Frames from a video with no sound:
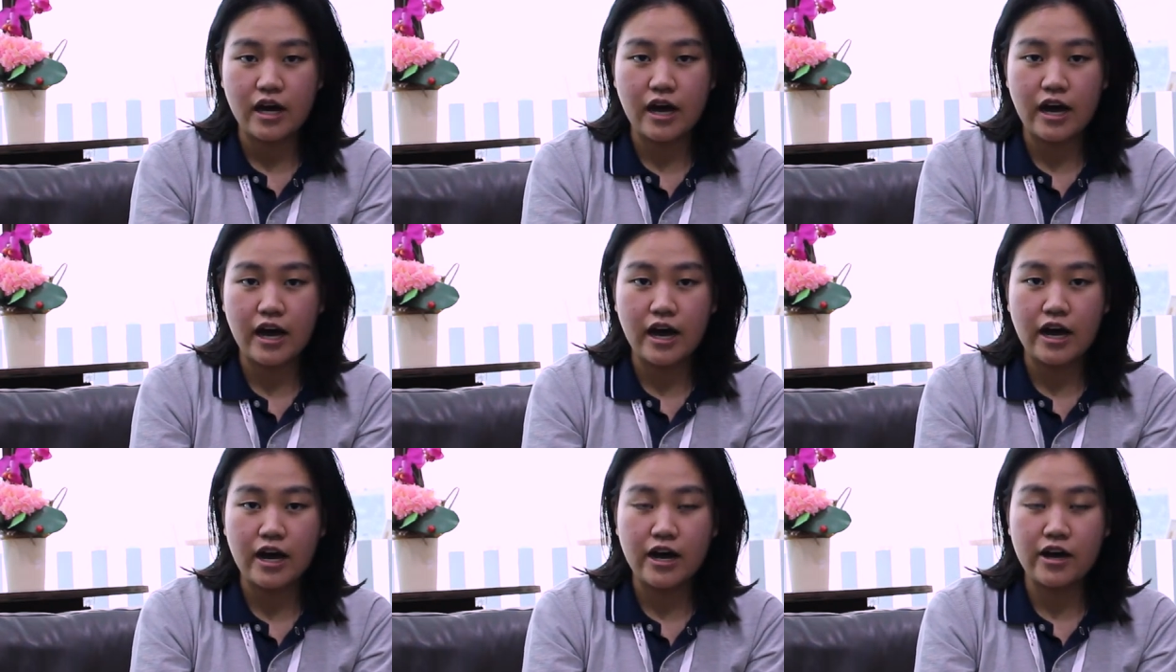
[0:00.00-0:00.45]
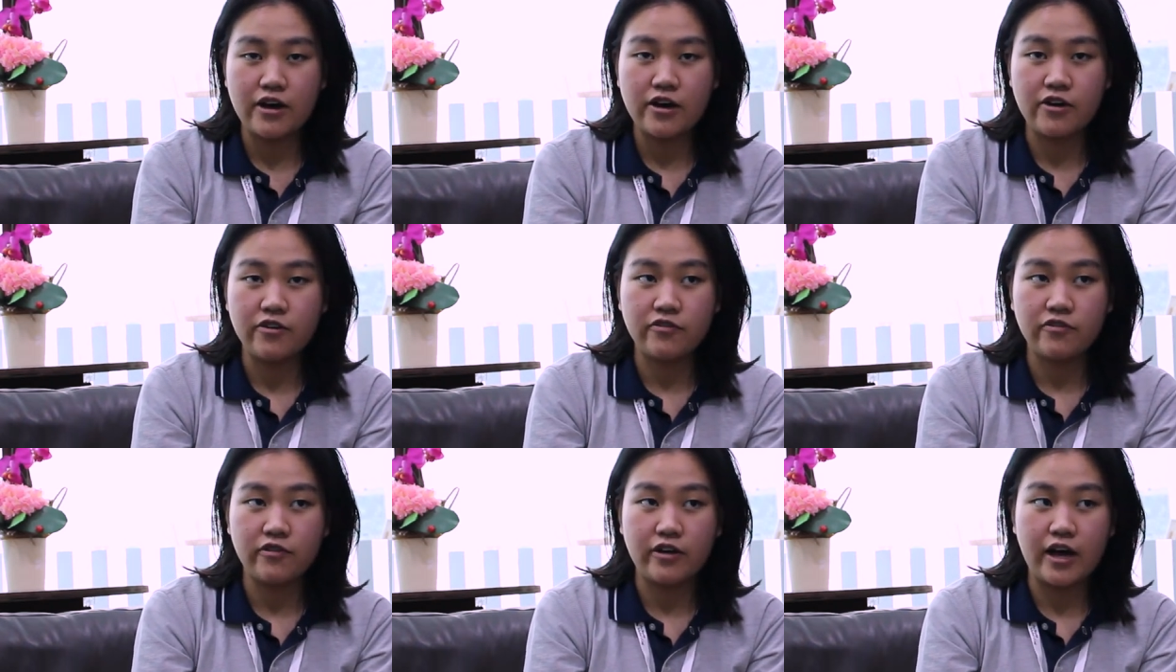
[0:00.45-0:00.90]

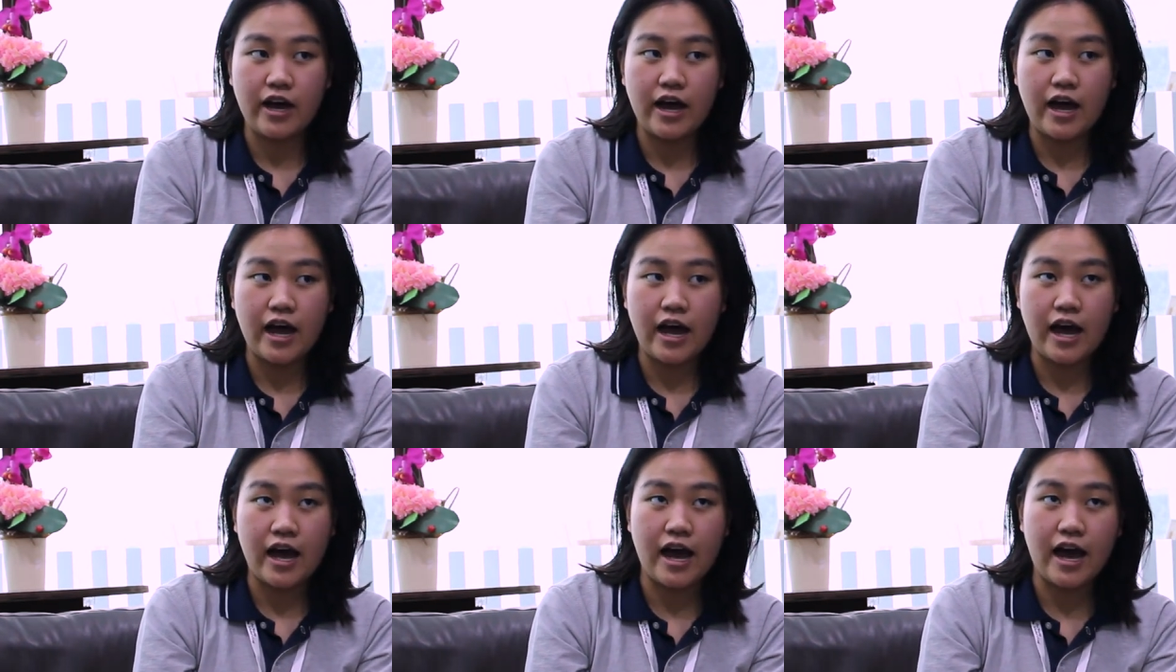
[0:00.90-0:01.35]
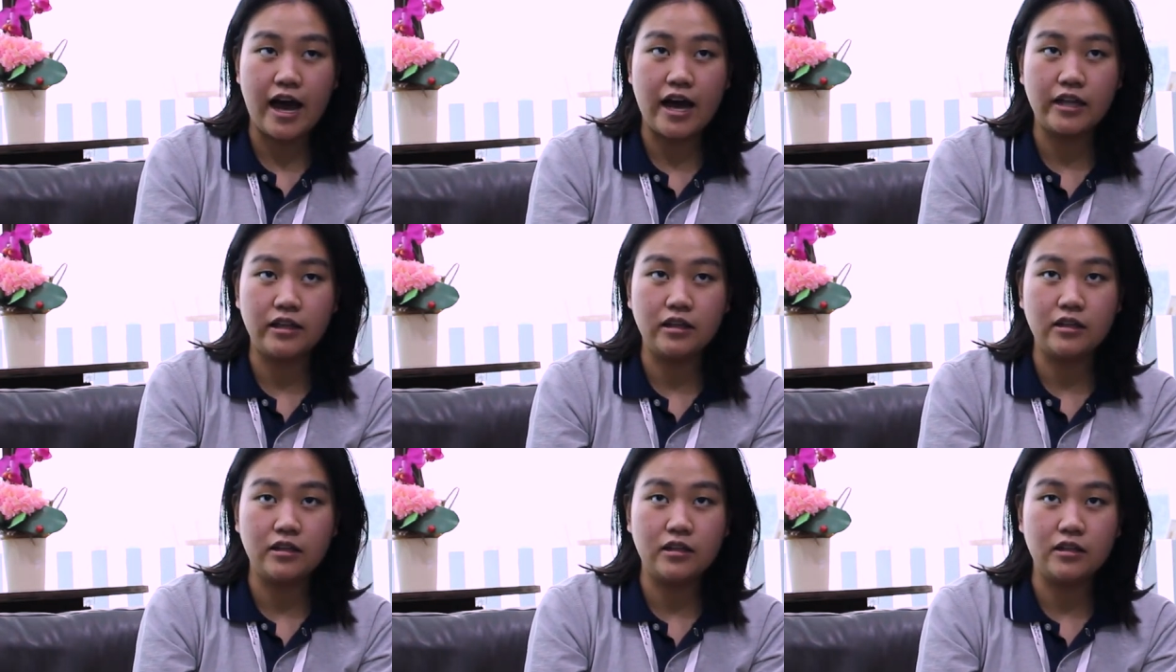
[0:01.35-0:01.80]
I've
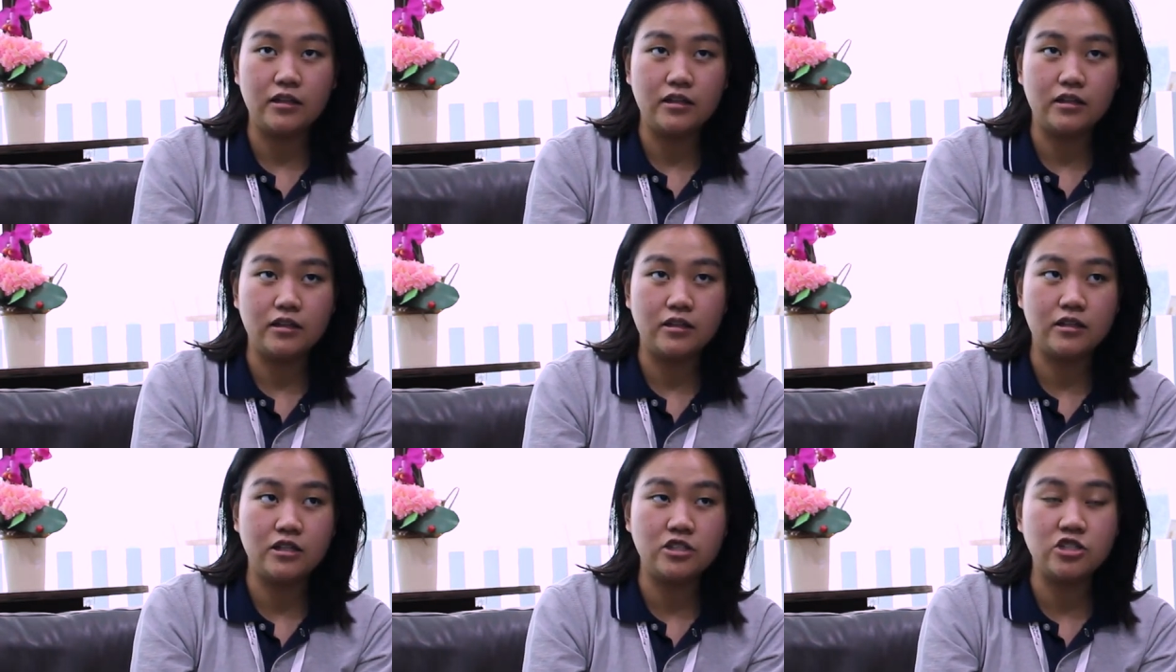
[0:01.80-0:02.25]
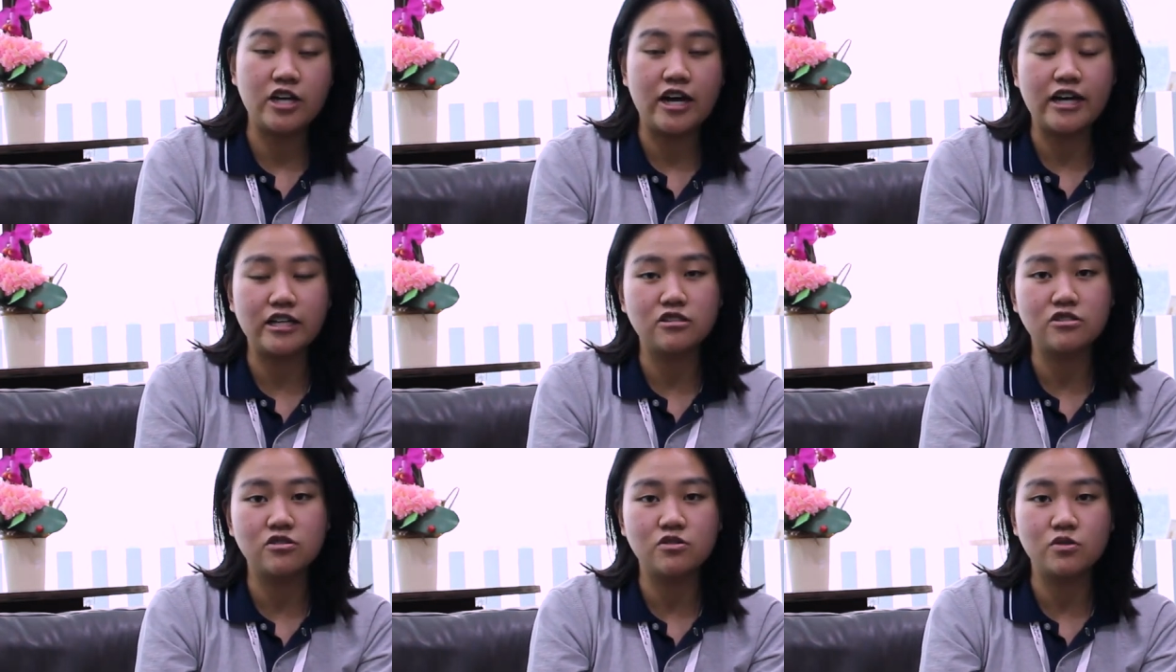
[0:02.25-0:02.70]
had the
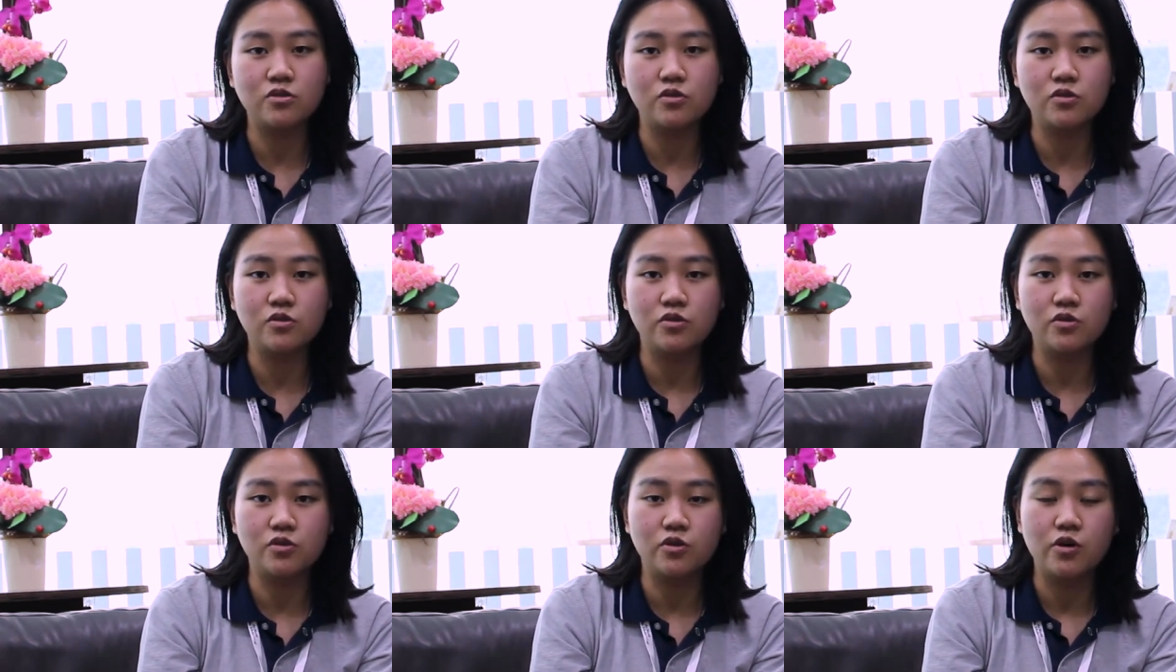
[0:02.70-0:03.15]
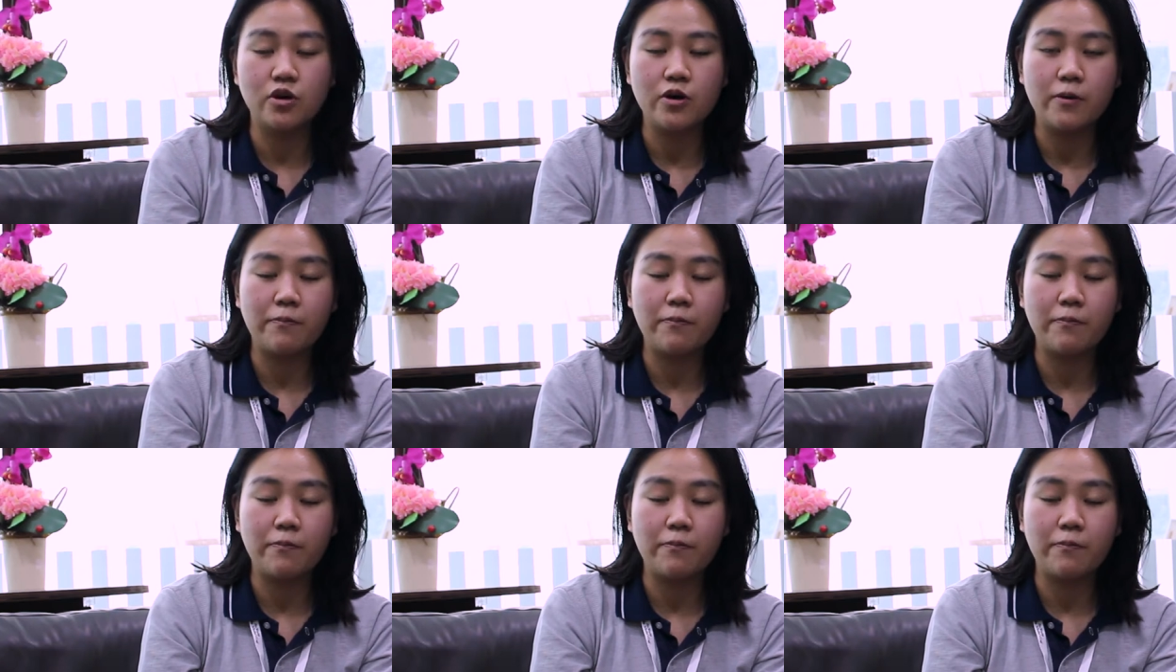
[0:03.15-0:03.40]
chance to